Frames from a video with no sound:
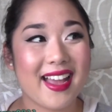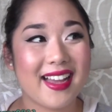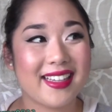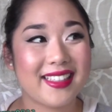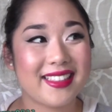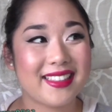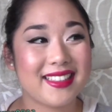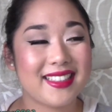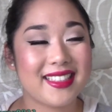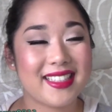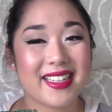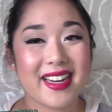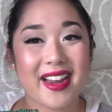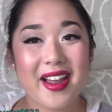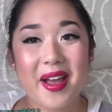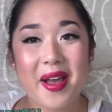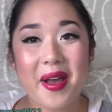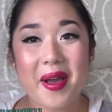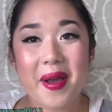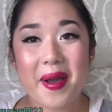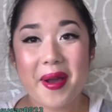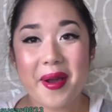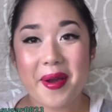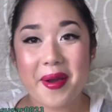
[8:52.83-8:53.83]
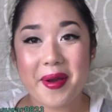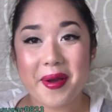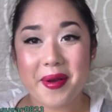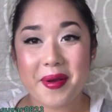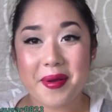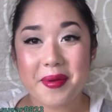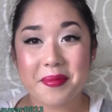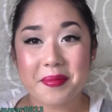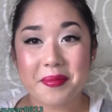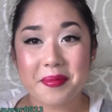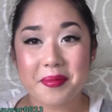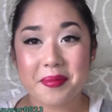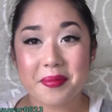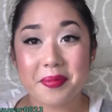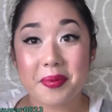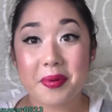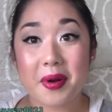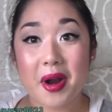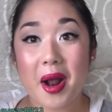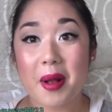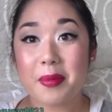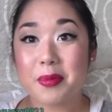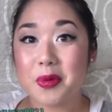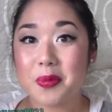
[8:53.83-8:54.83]
and um,
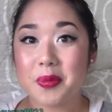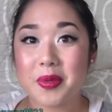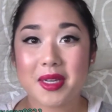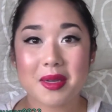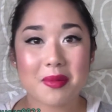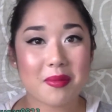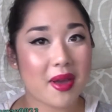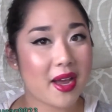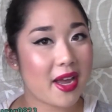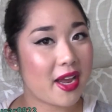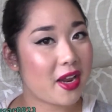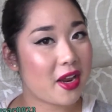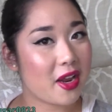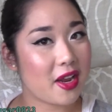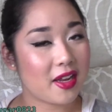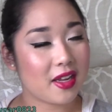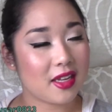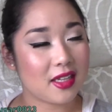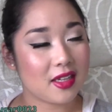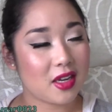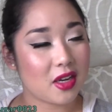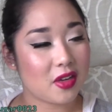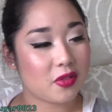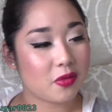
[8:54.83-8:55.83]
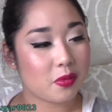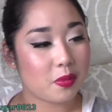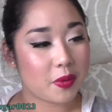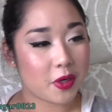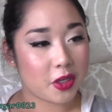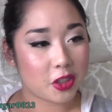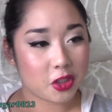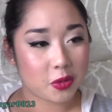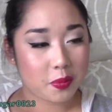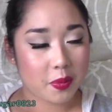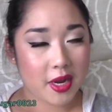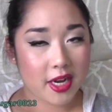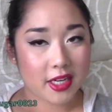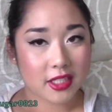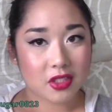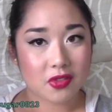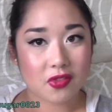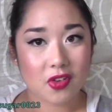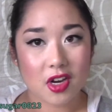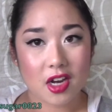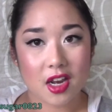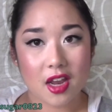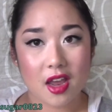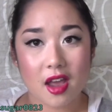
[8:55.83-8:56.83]
probably my Birchbox
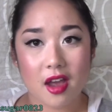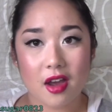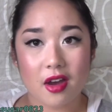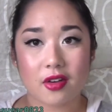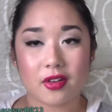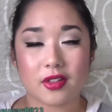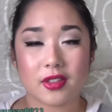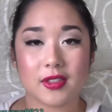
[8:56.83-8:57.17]
video.